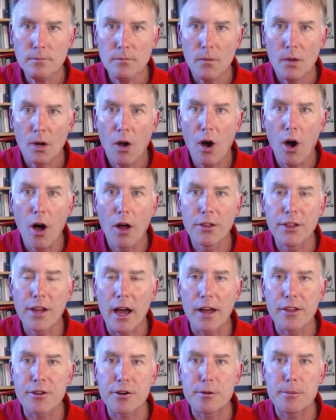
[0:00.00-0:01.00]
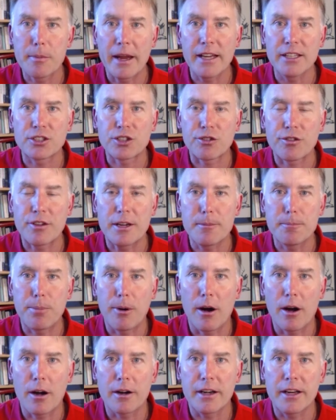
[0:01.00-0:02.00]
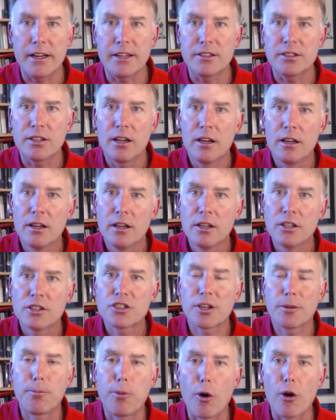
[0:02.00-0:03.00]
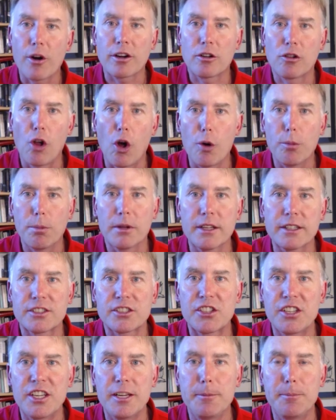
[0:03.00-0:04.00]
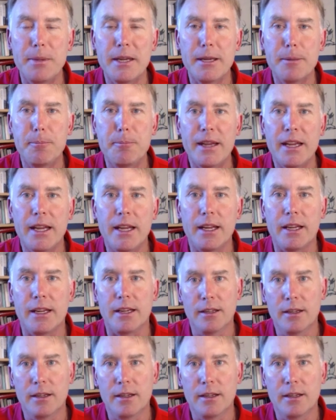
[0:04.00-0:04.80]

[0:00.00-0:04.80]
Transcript: All the other mainstream parties support globalist TPP,